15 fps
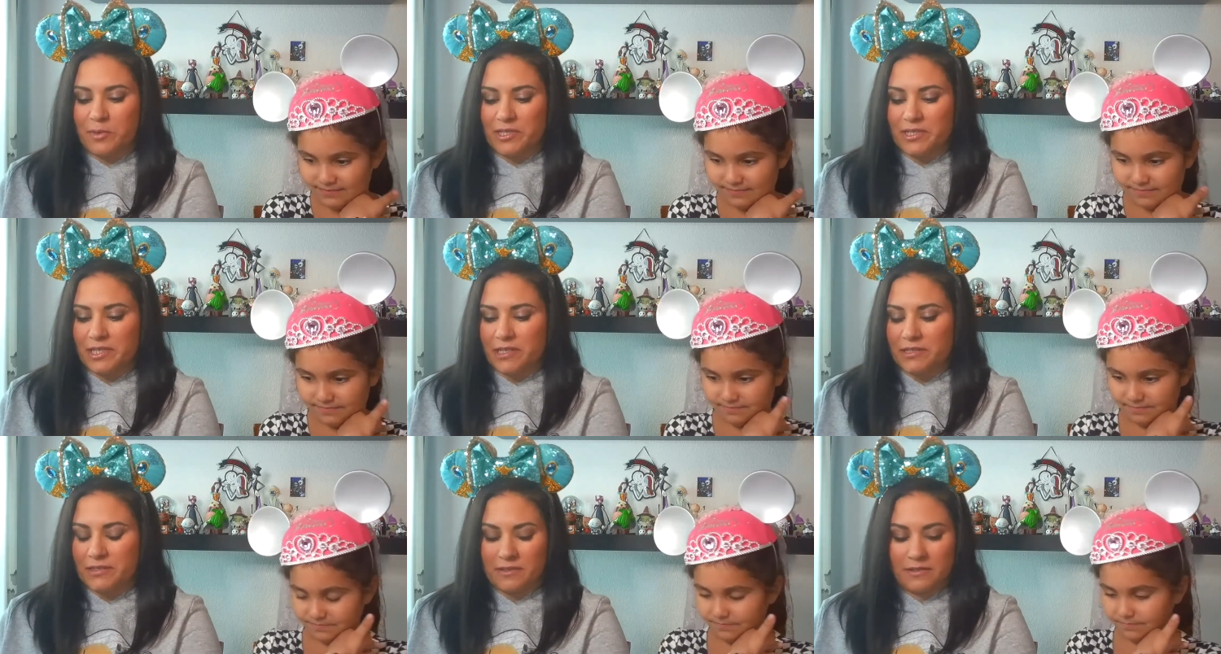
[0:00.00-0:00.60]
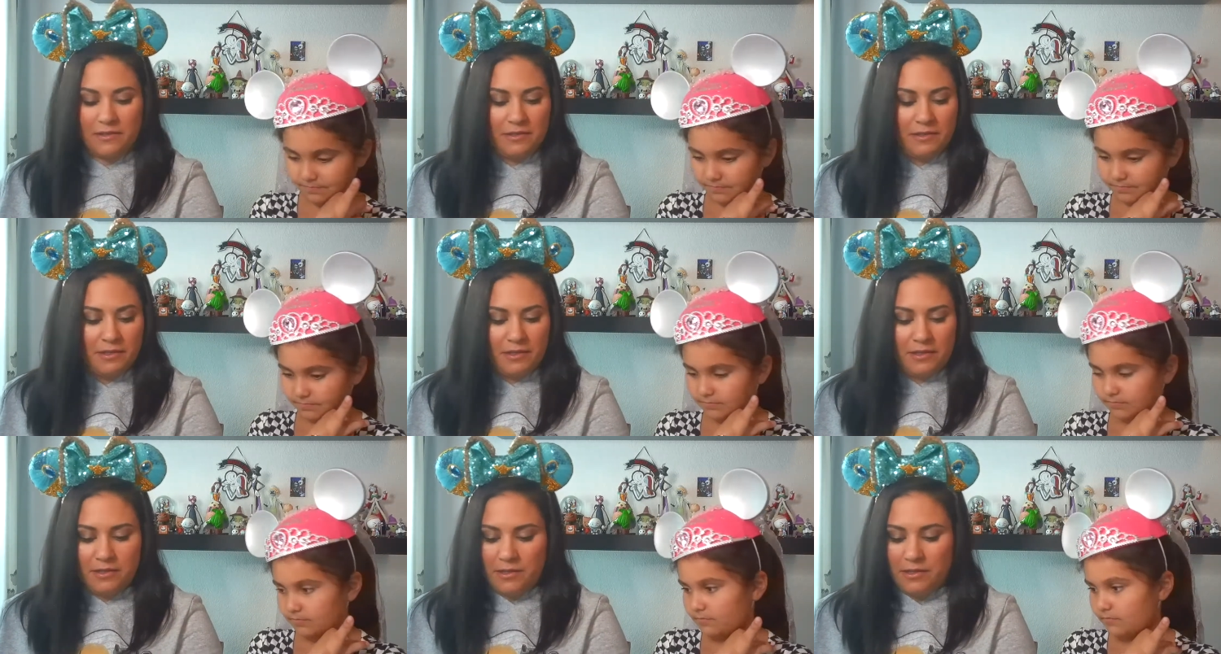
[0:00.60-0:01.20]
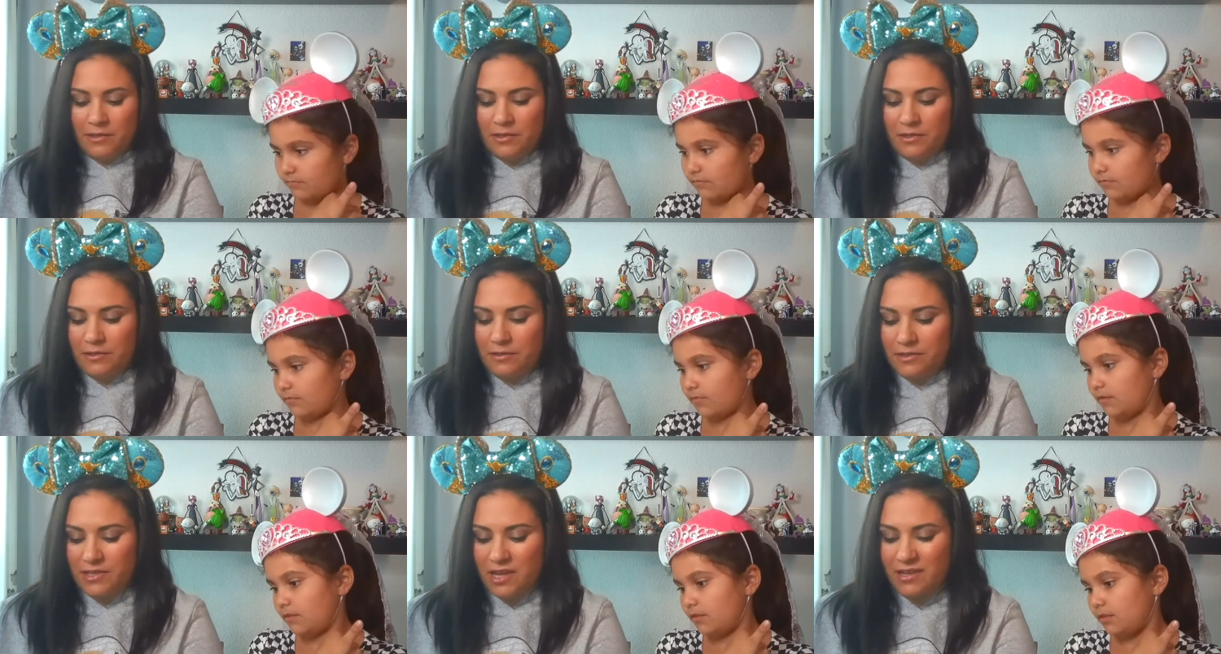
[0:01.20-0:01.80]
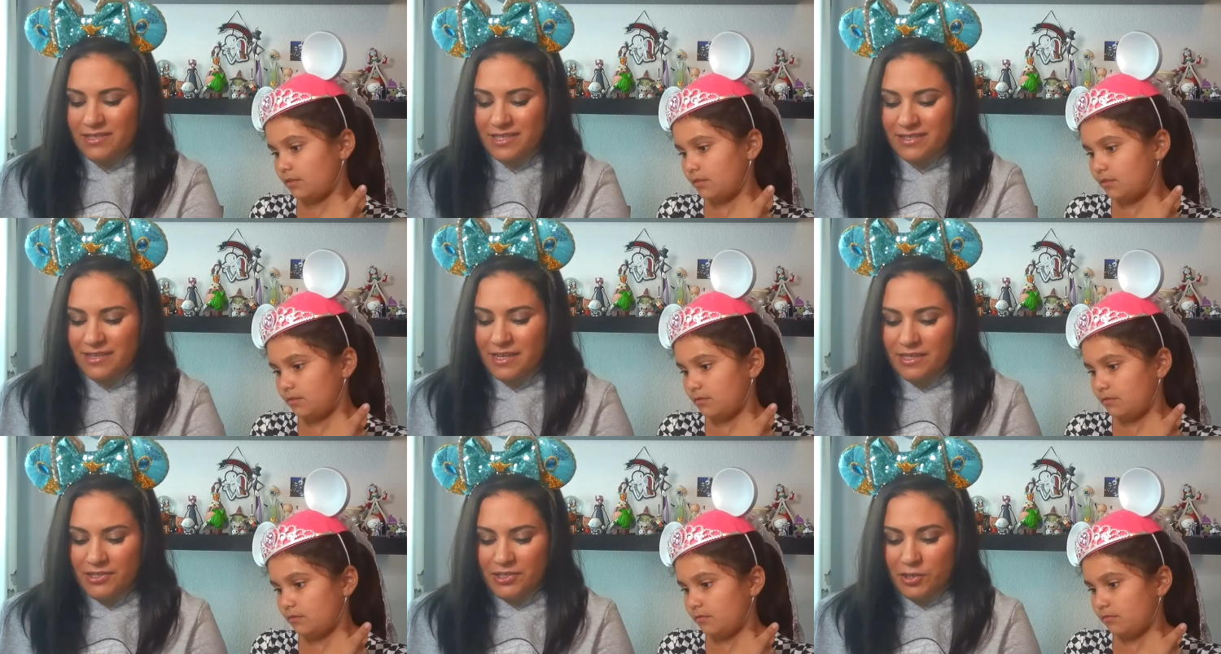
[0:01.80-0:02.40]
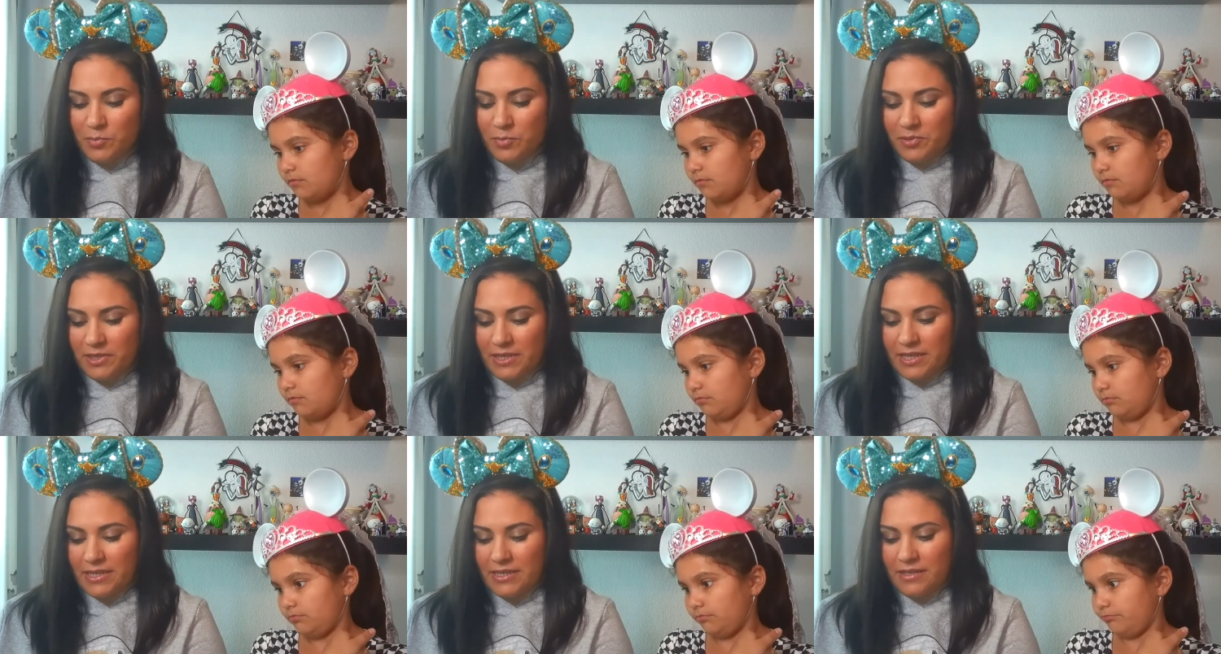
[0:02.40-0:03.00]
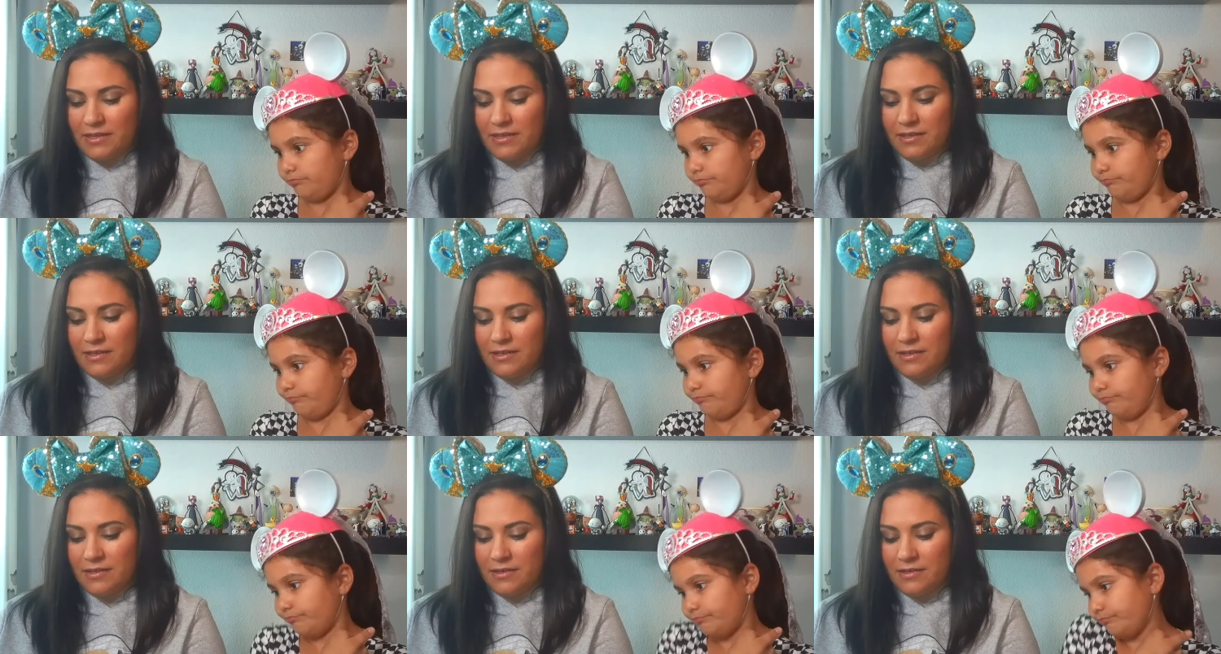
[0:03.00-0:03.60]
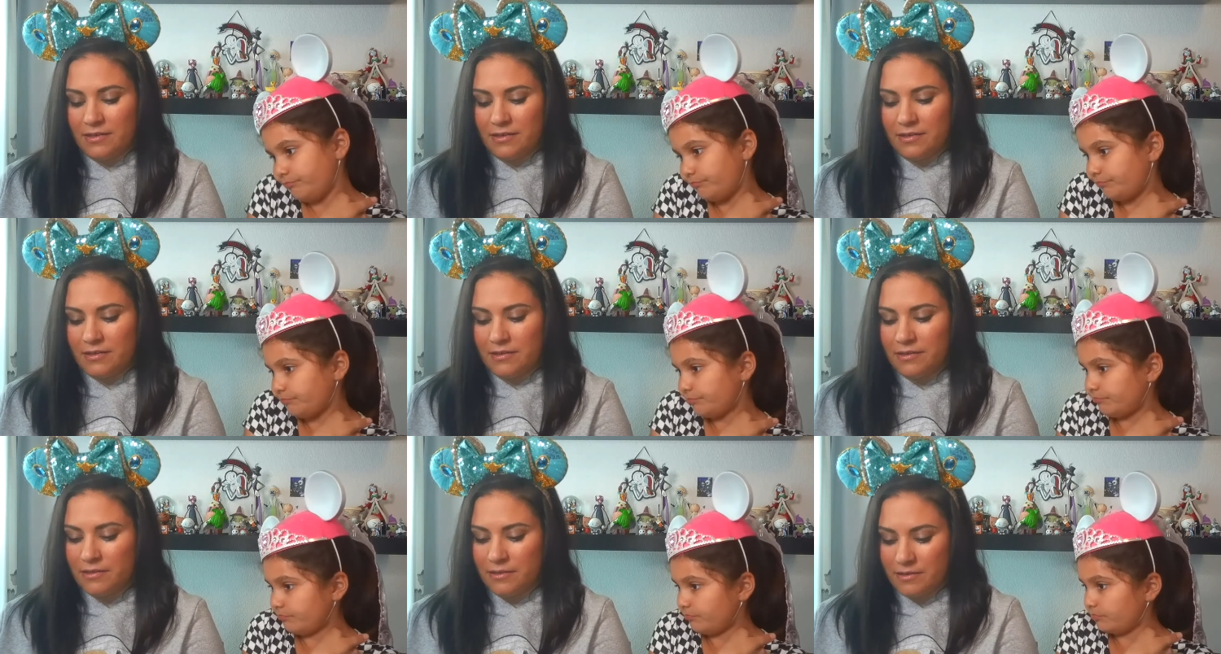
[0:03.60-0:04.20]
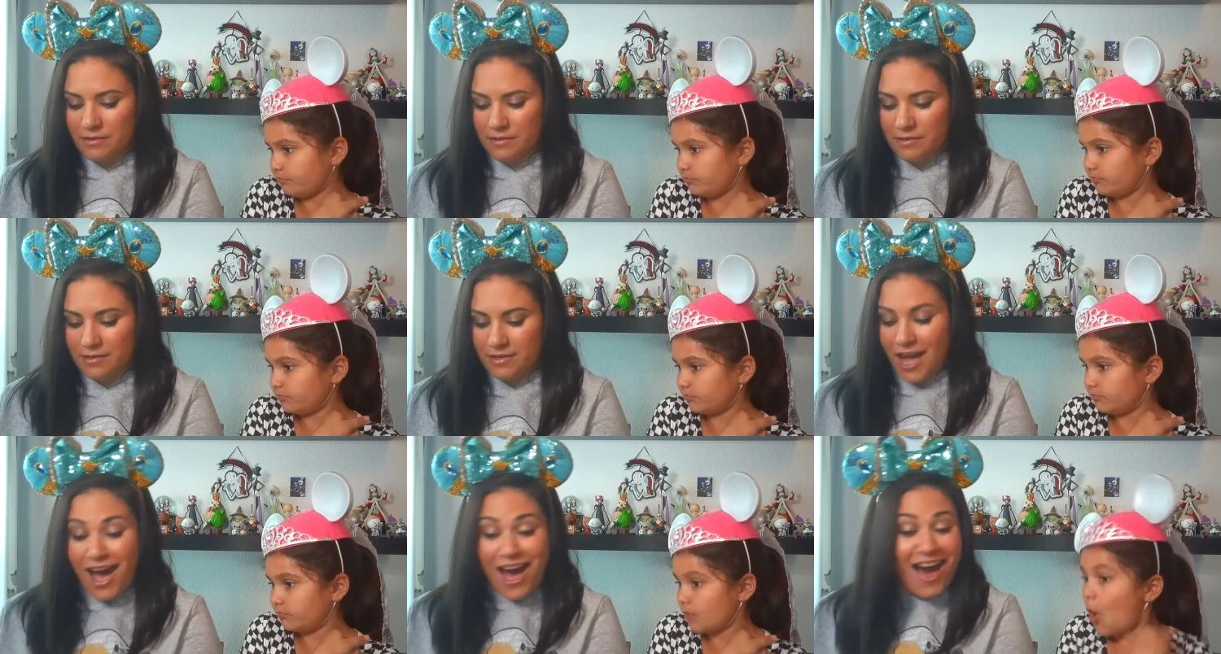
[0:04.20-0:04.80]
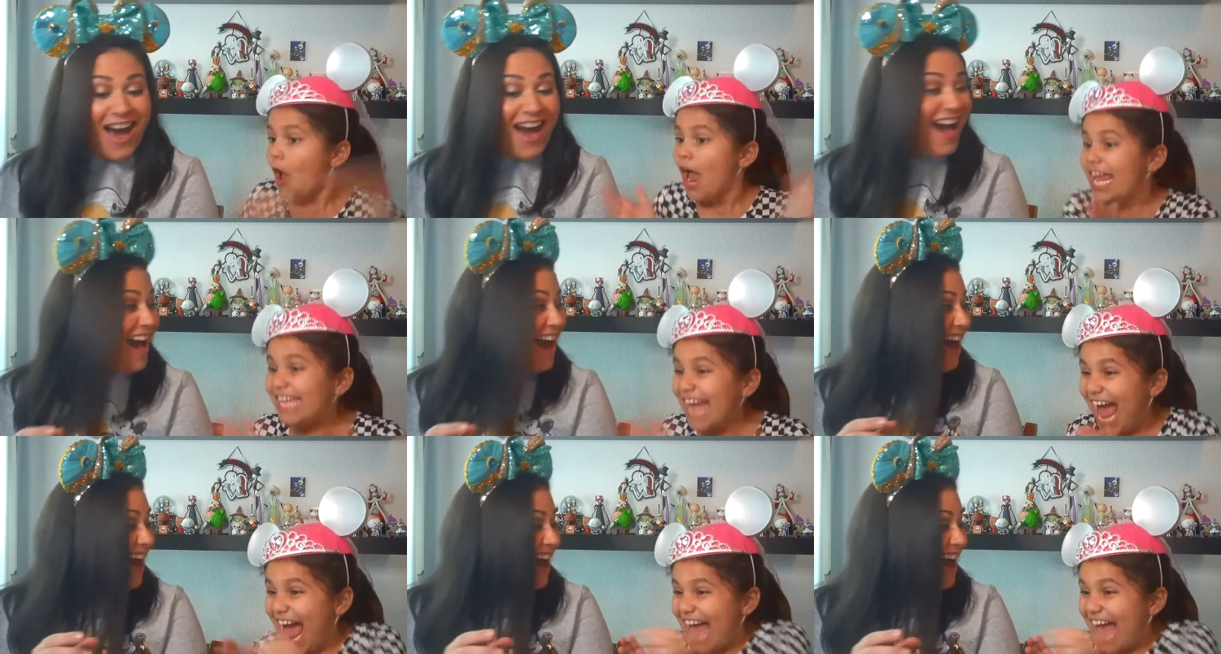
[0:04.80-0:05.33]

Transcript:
Speaker 1: princess. As long as it's not a duplicate. Mm-hmm. Oh,